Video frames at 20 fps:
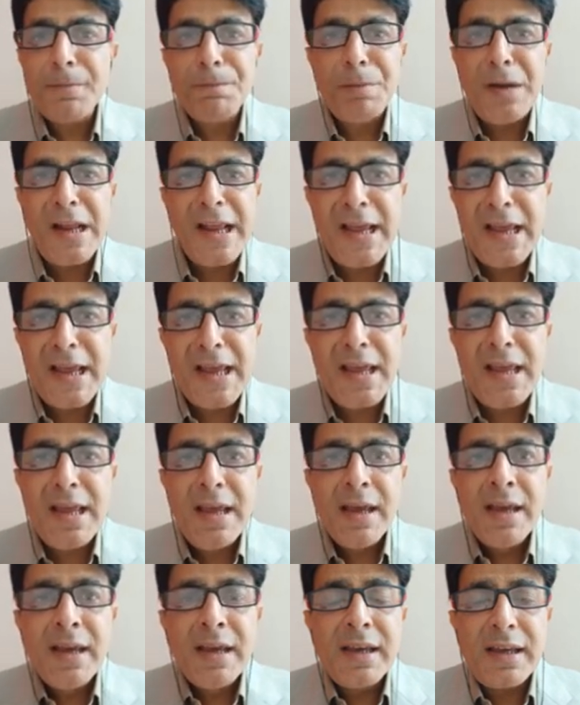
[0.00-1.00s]

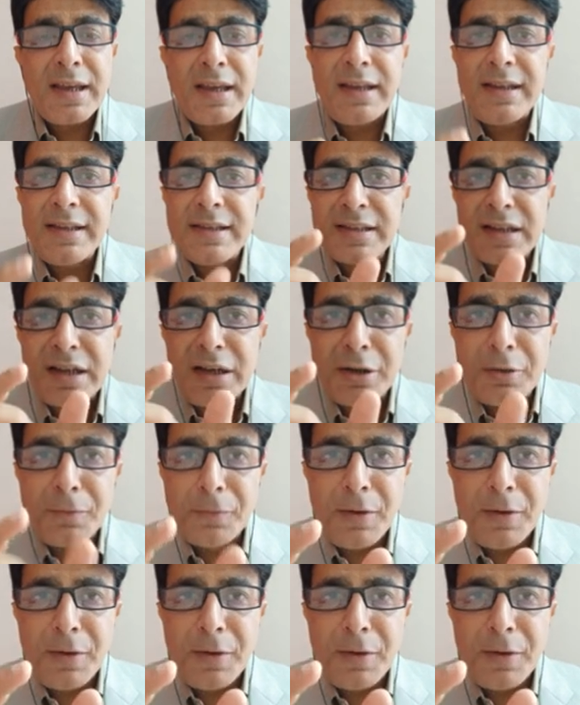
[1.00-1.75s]
play is a